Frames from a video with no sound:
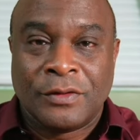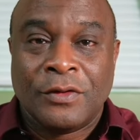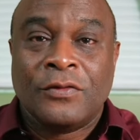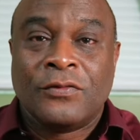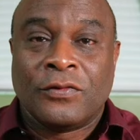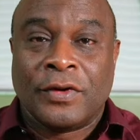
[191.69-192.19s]

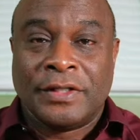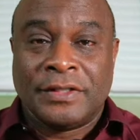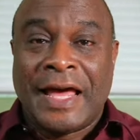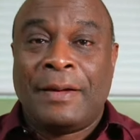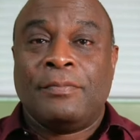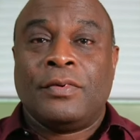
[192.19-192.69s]
For
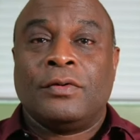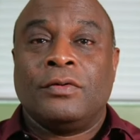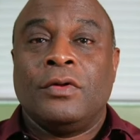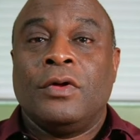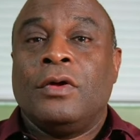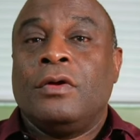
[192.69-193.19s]
example,
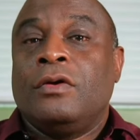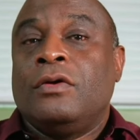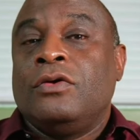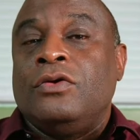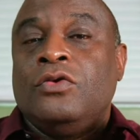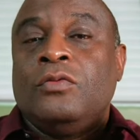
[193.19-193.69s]

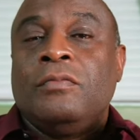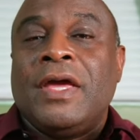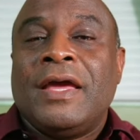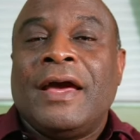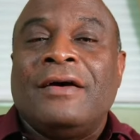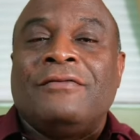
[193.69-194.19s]
you may
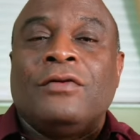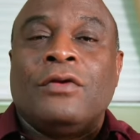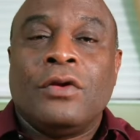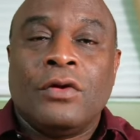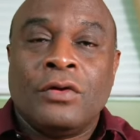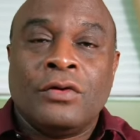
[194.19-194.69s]
have
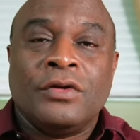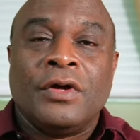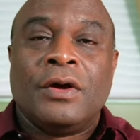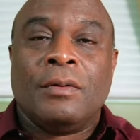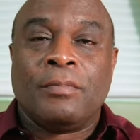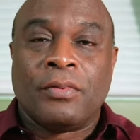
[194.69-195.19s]
learned
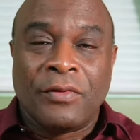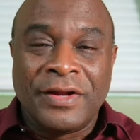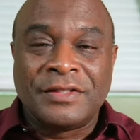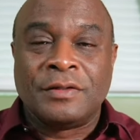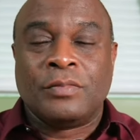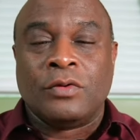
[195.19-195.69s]
a
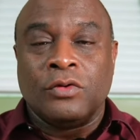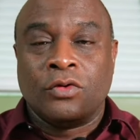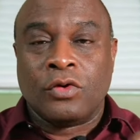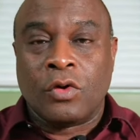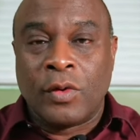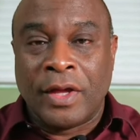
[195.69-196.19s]
principle
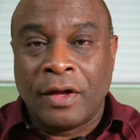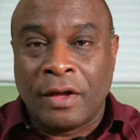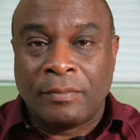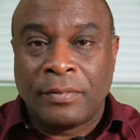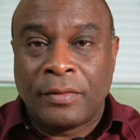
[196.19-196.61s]
growing up,